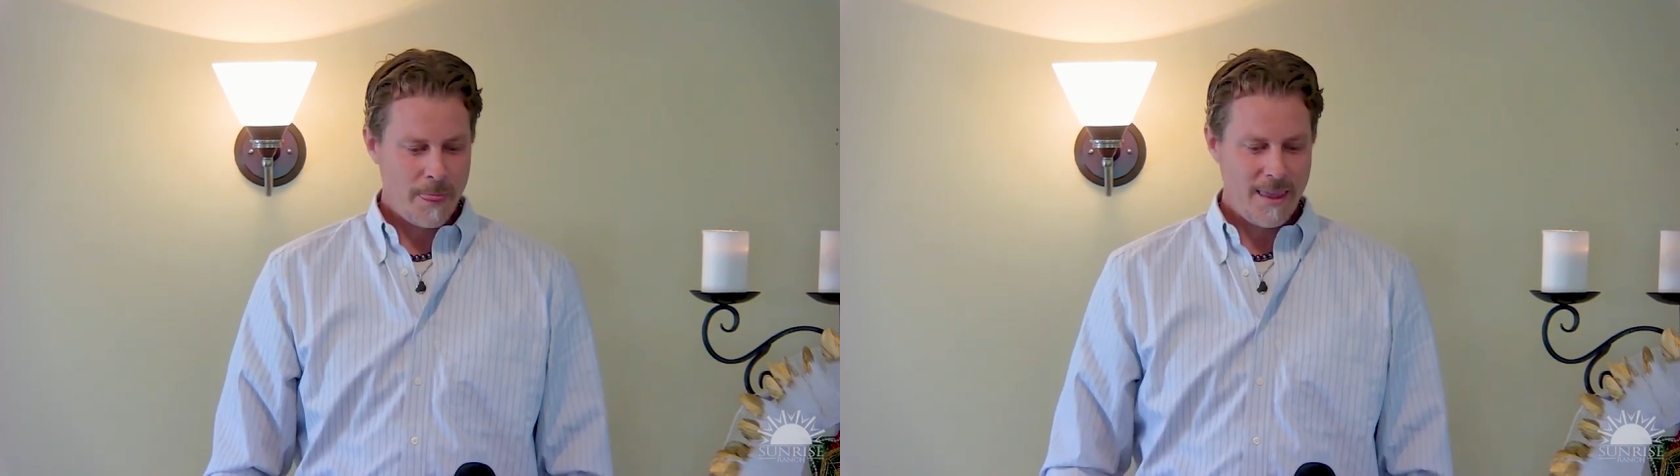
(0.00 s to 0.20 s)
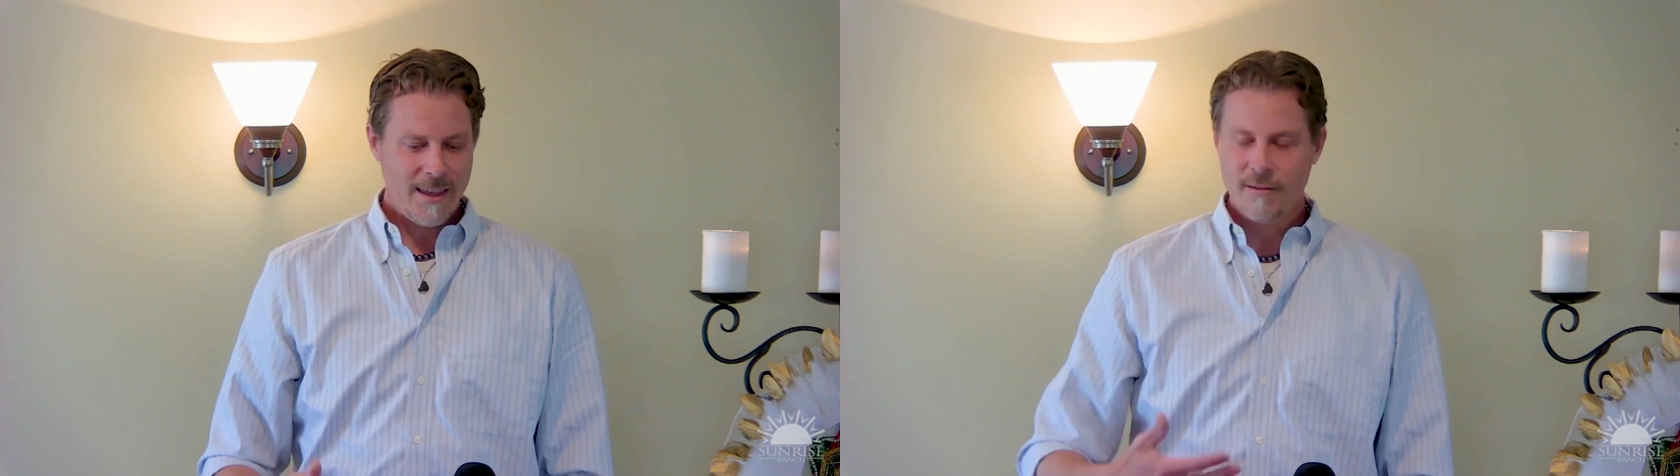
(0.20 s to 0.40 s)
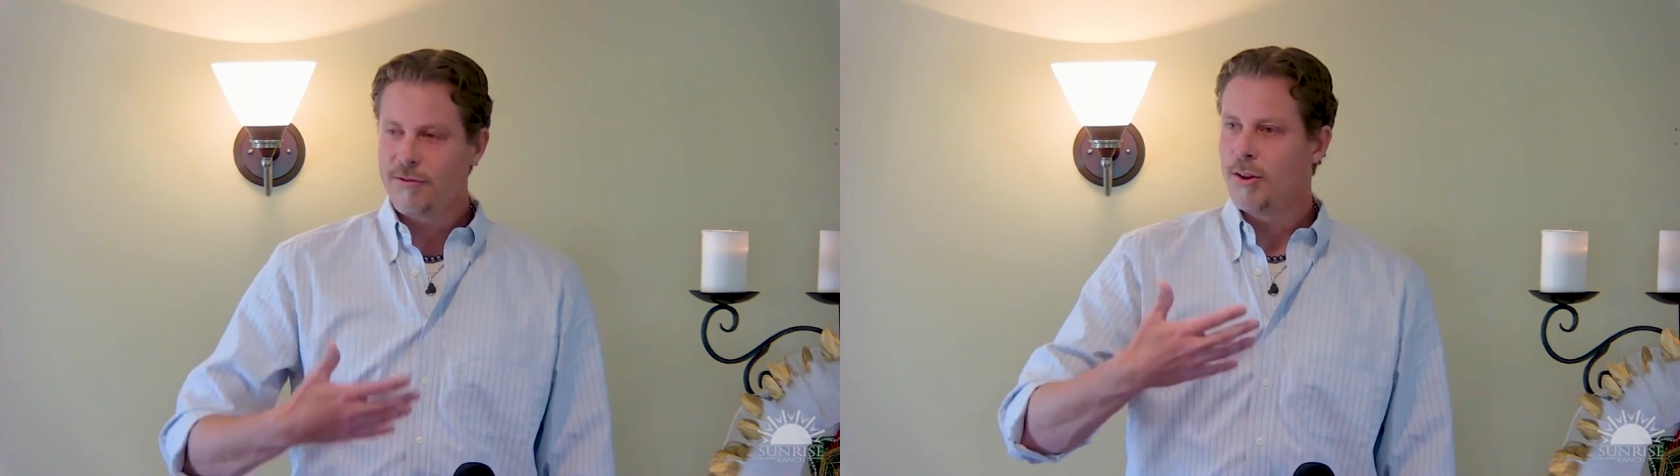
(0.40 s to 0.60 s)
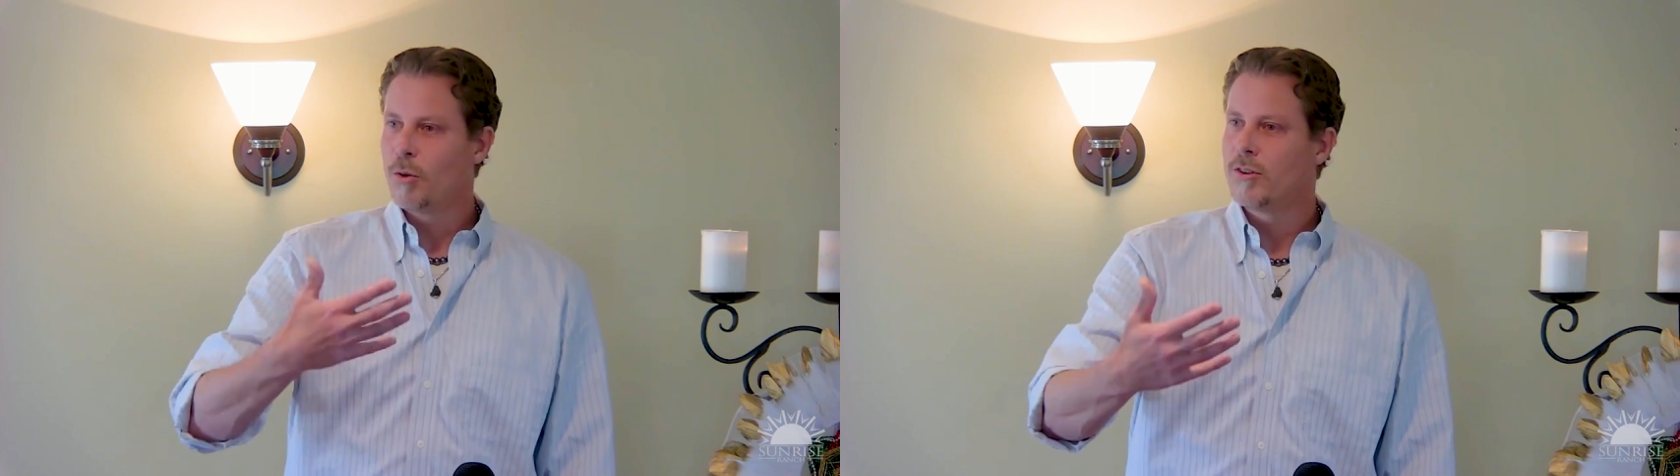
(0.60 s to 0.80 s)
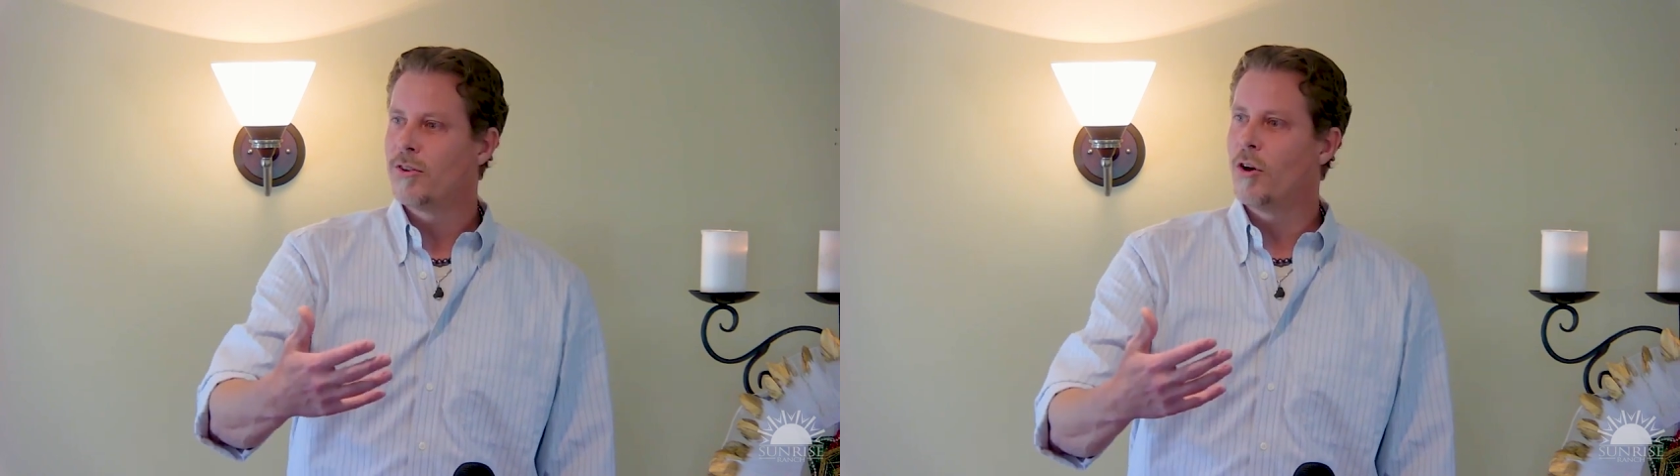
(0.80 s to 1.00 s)

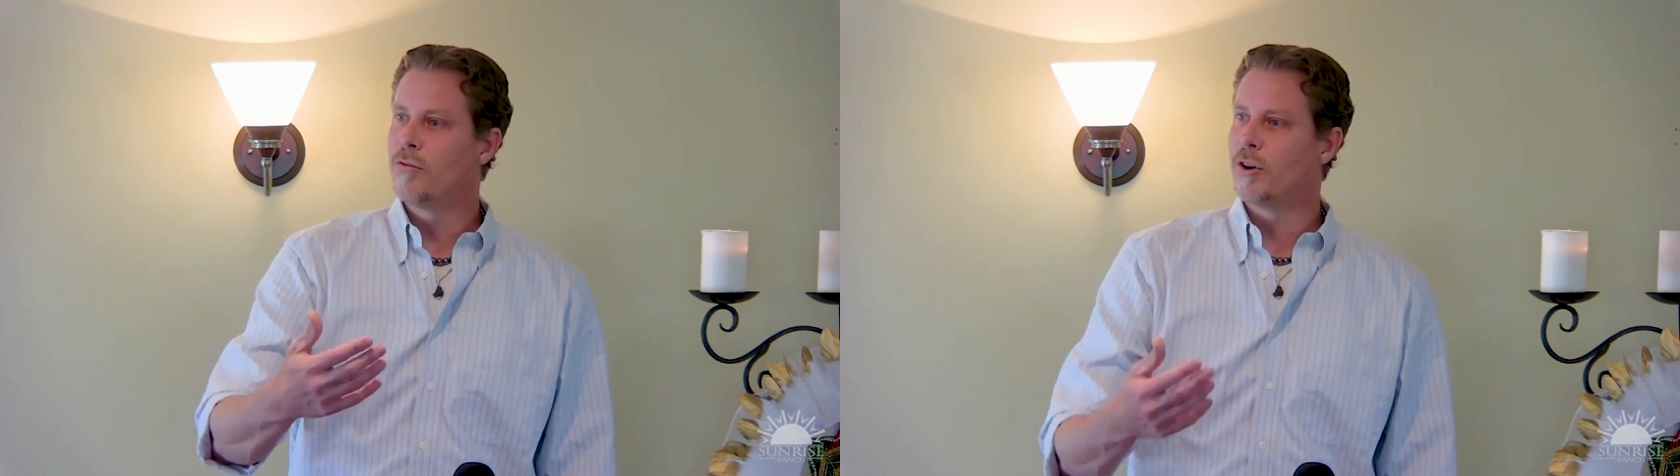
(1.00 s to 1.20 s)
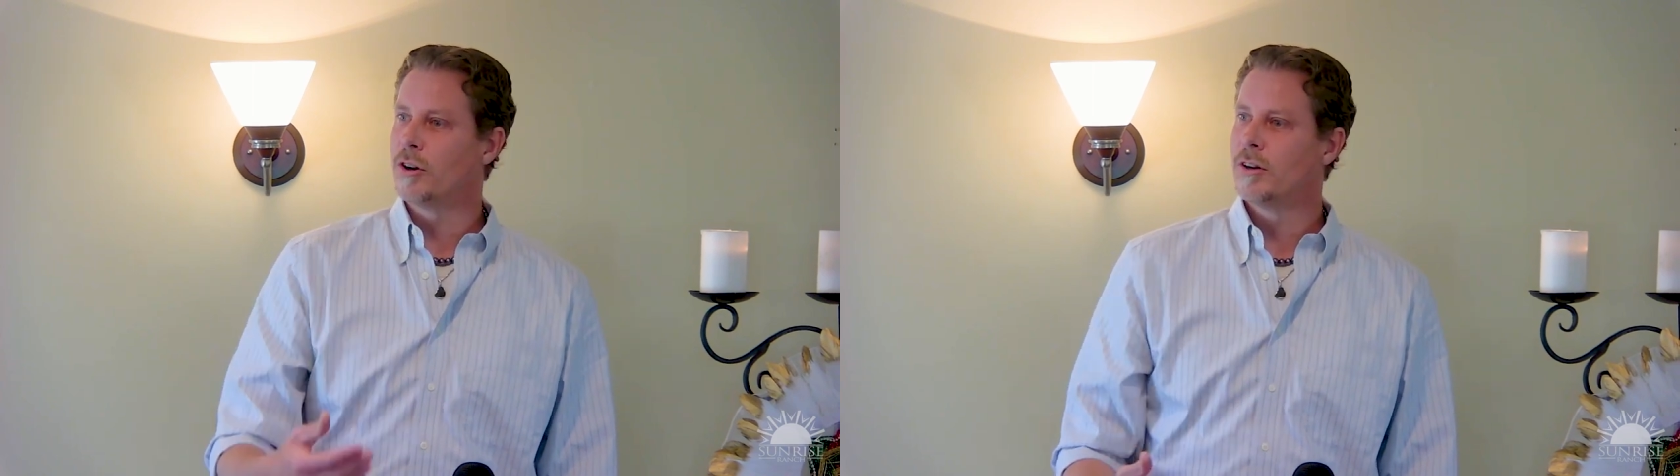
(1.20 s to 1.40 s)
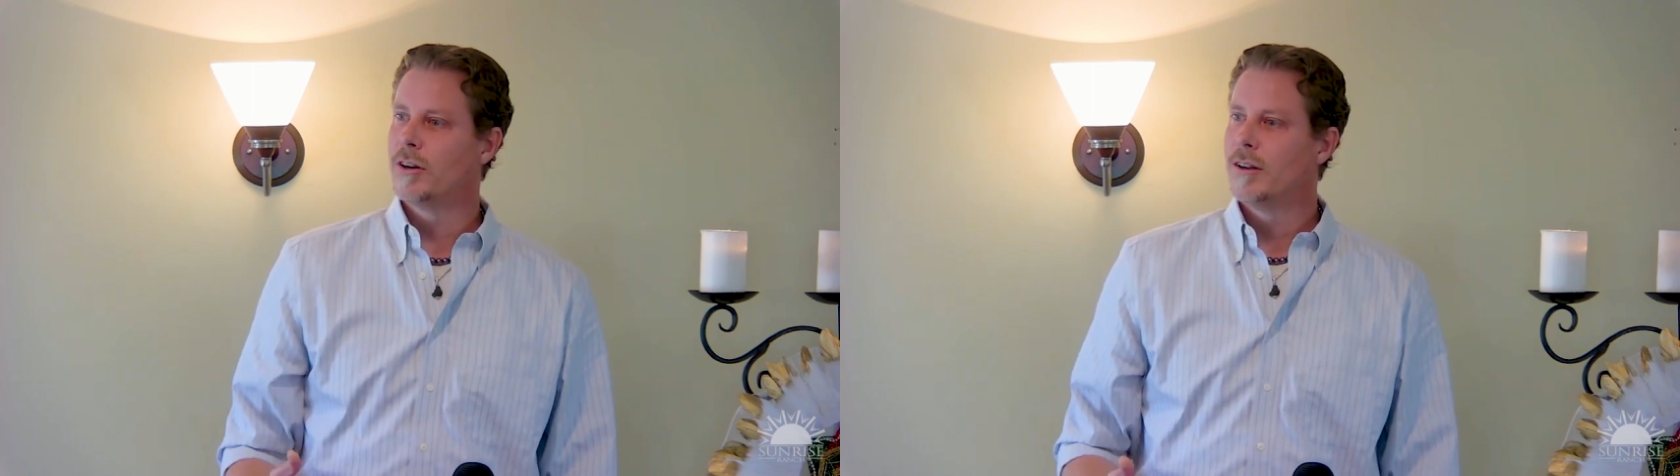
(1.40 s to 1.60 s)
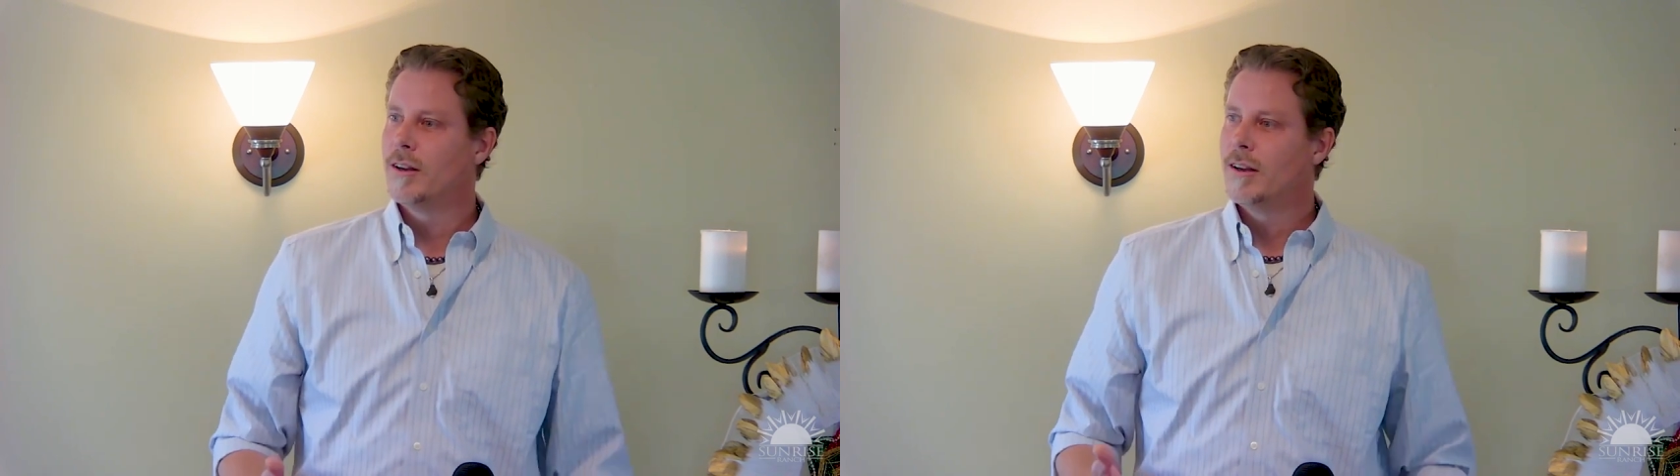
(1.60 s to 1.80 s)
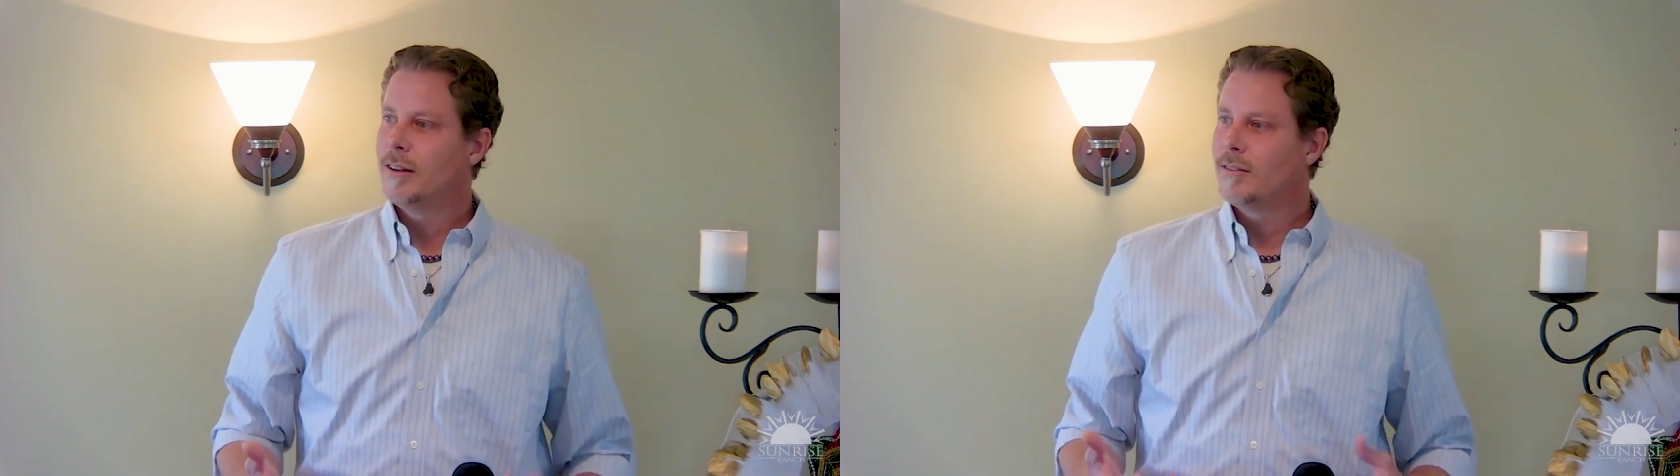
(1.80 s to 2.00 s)
influence over,
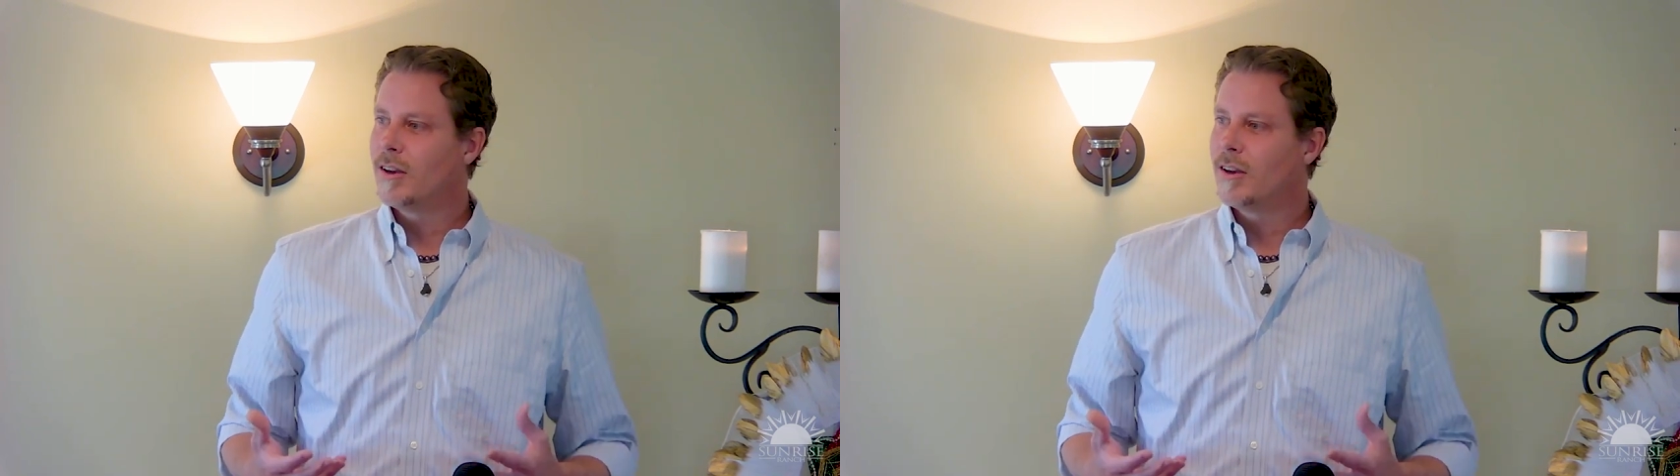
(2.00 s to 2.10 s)
to